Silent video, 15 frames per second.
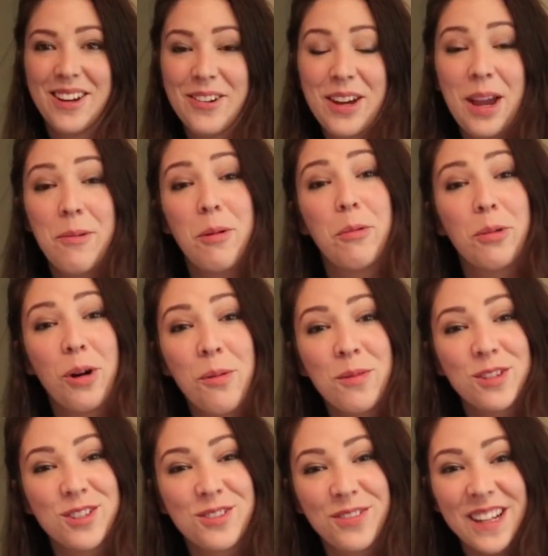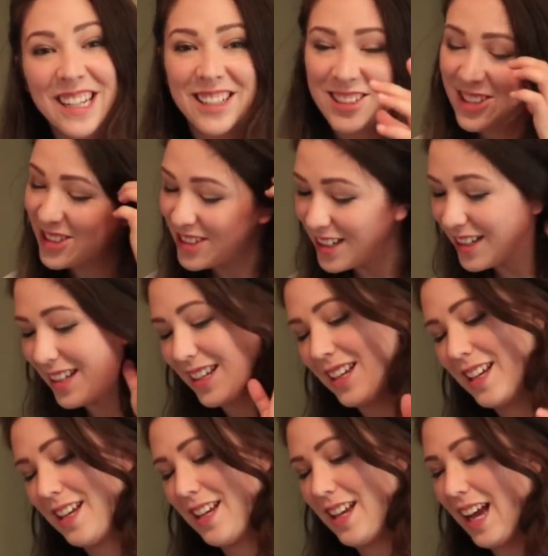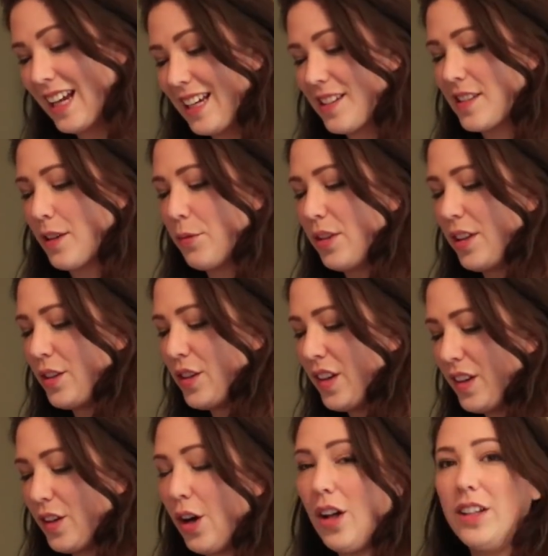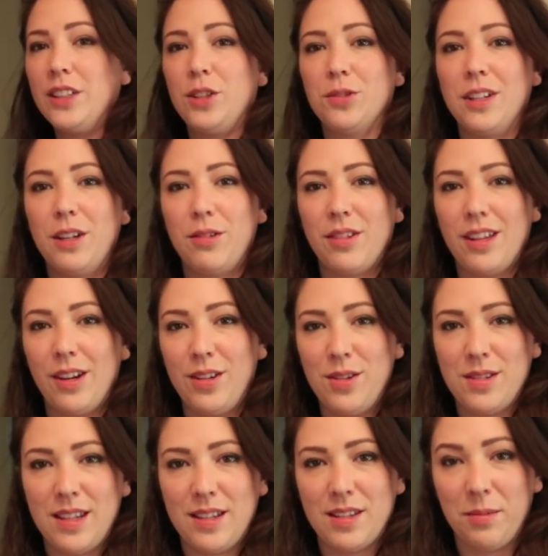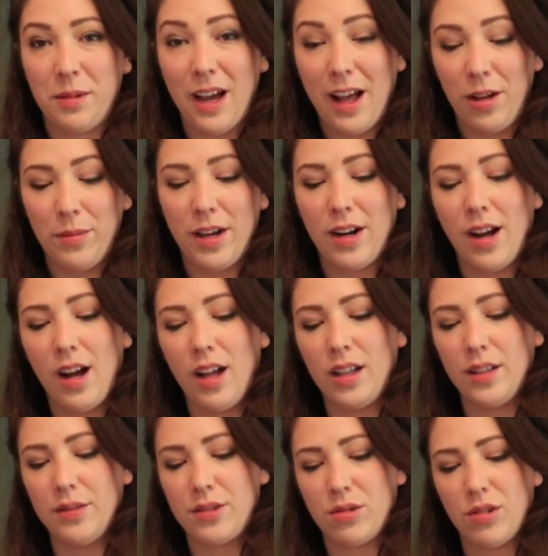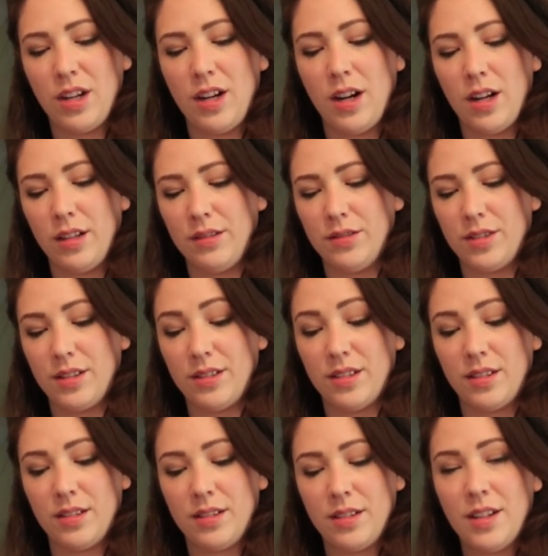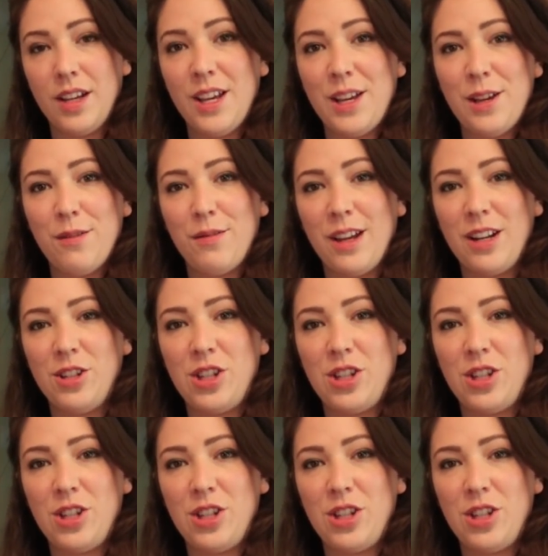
Okay, well, we're almost finished. I guess I really couldn't call it Greek without using some Kalamata olives, green olives, and feta